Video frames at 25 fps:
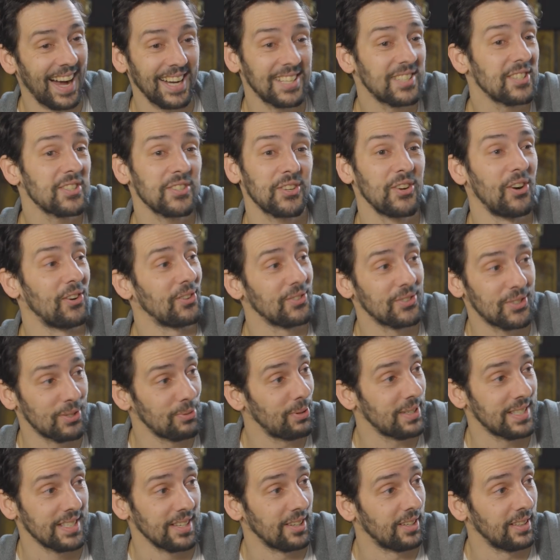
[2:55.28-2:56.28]
I just got on
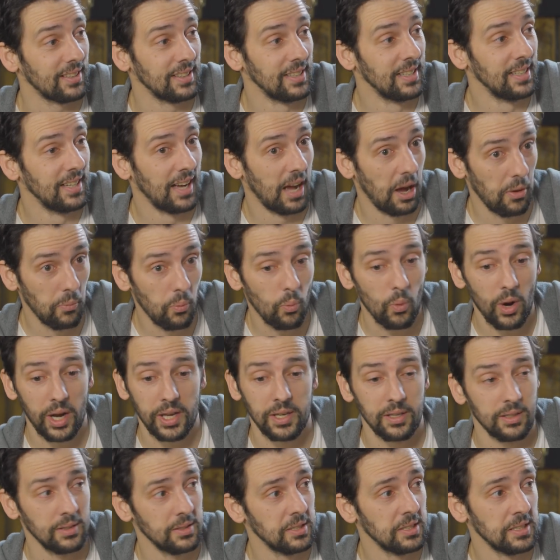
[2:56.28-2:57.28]
Twitter and
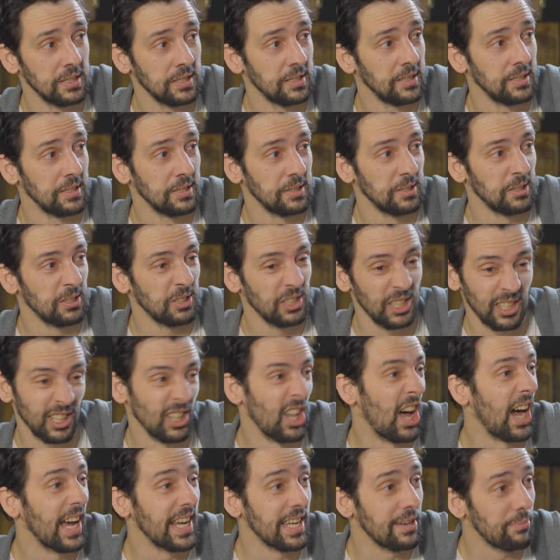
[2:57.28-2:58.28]
went, you're
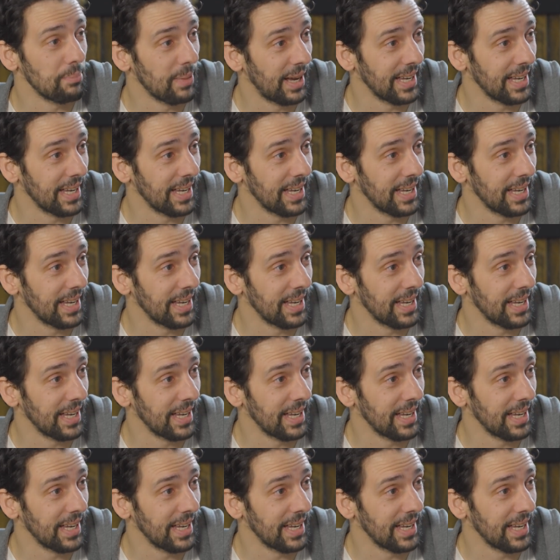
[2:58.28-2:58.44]
lying,